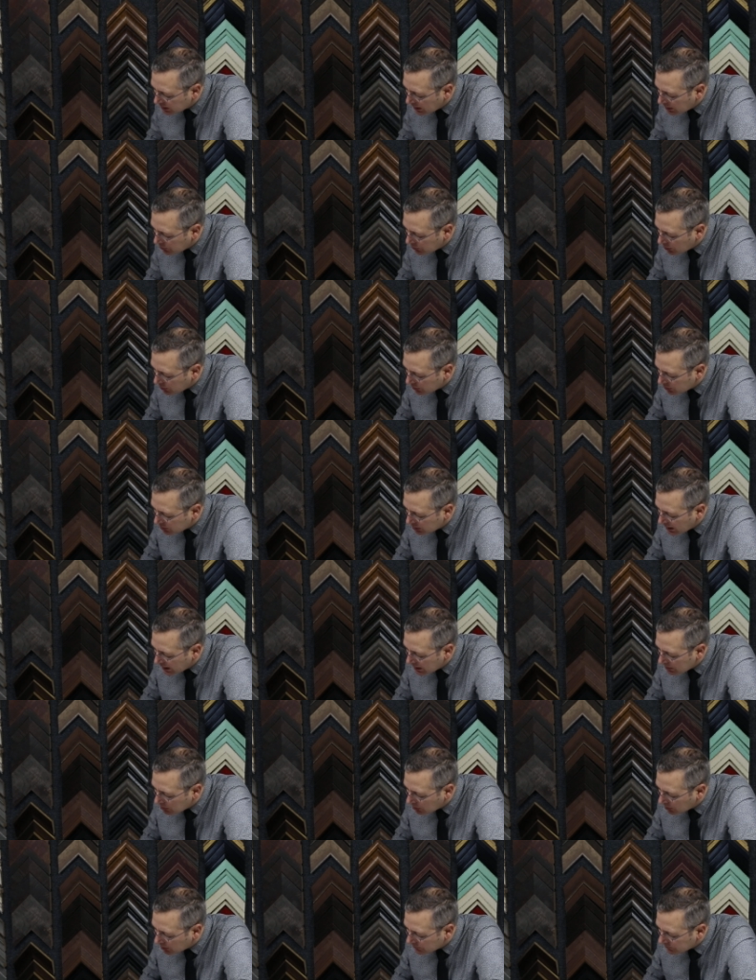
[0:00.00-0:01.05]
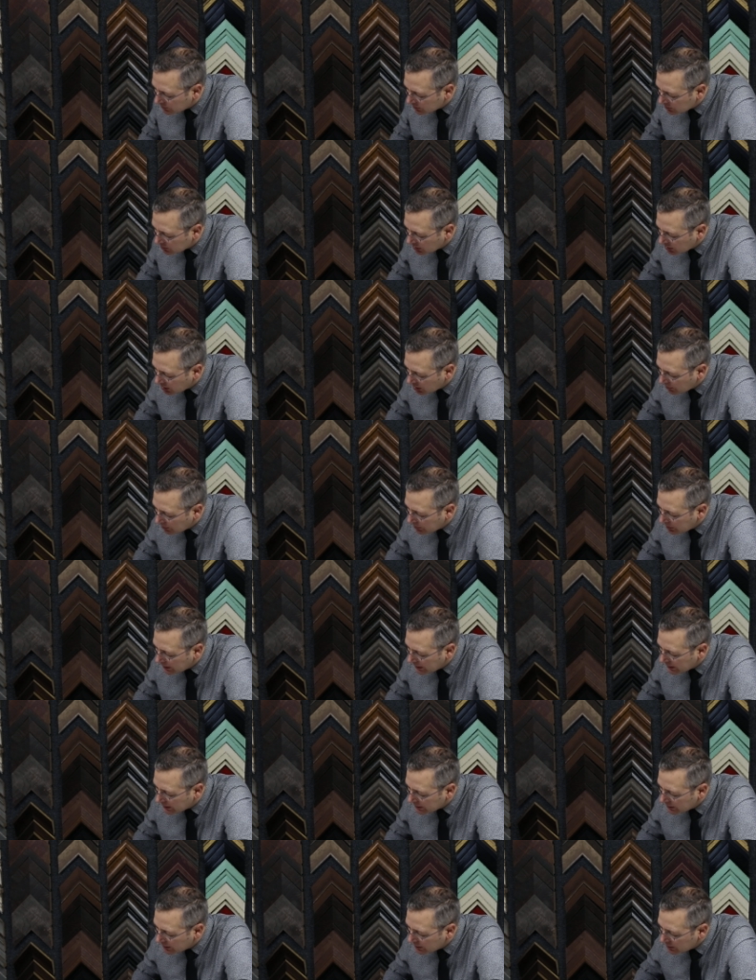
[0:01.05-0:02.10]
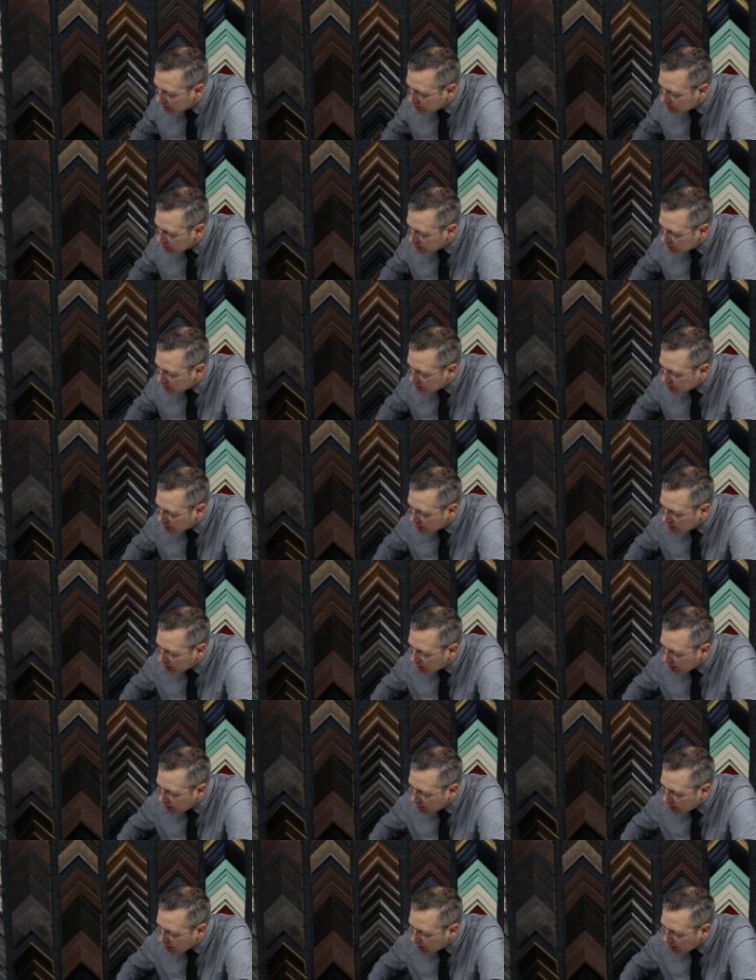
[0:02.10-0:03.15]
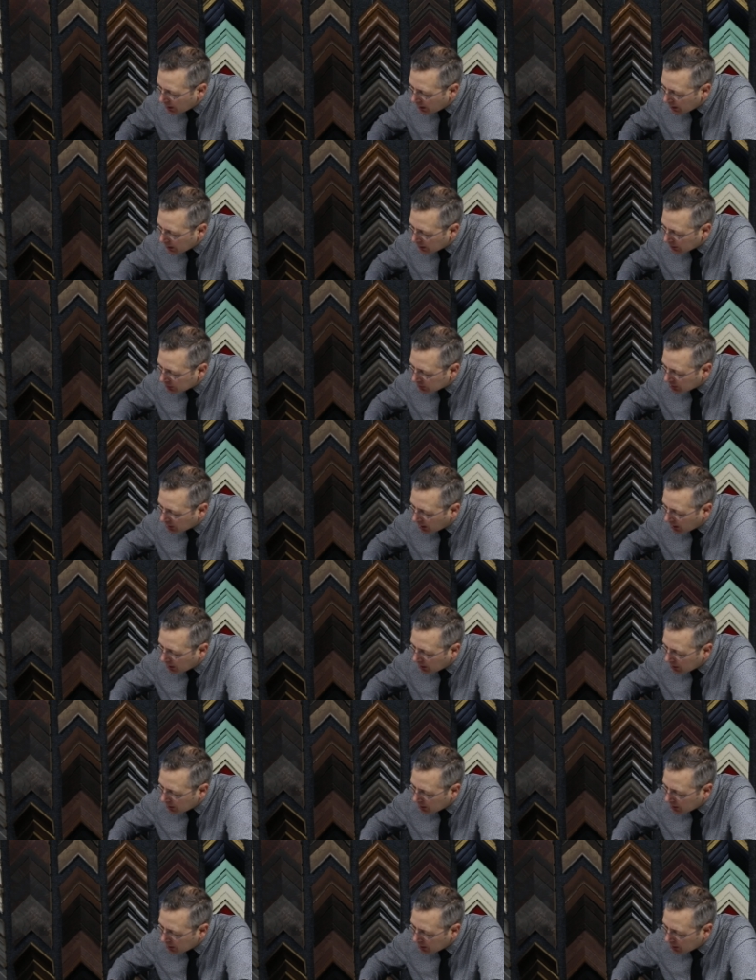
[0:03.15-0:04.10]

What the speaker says: down to the table. If it's a little big, it